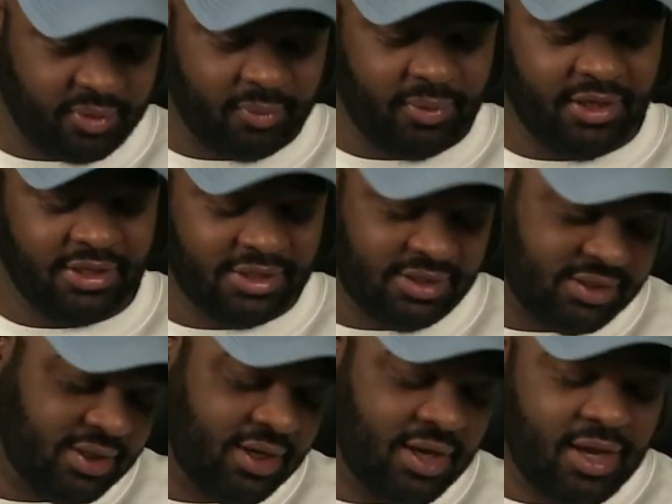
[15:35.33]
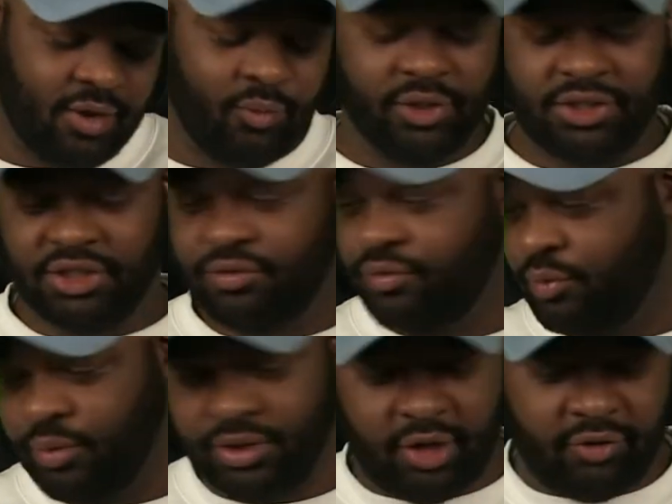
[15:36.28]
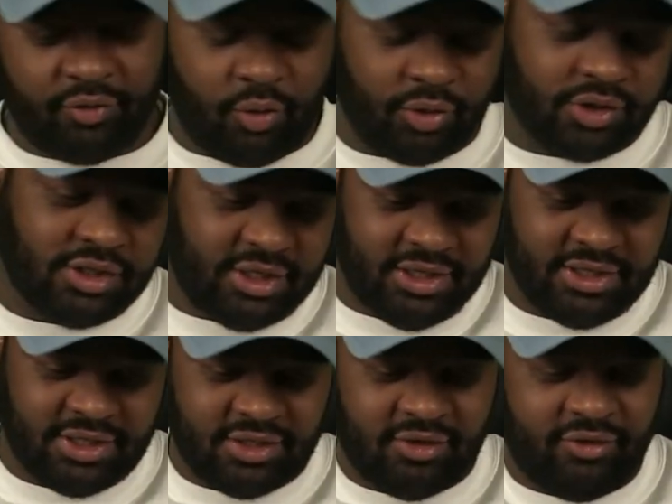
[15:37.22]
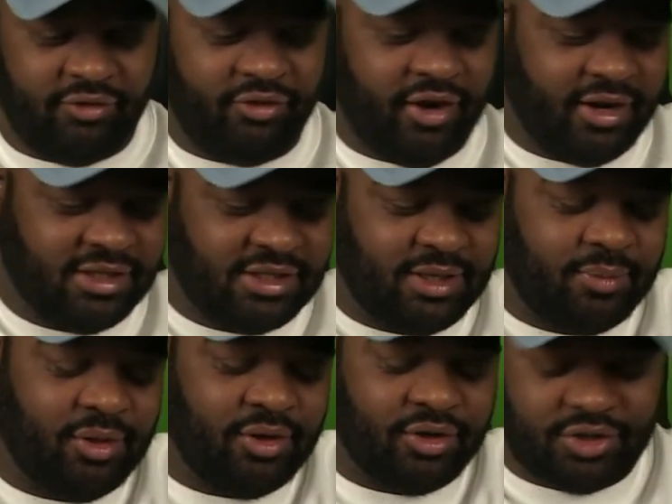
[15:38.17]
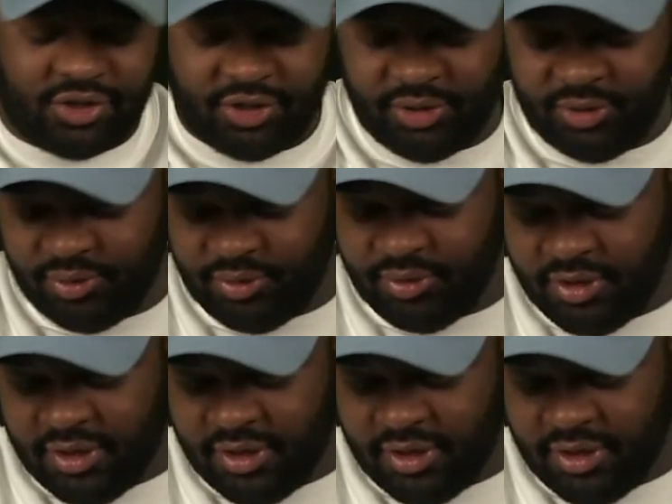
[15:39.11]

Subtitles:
the pieces, which of course is very similar to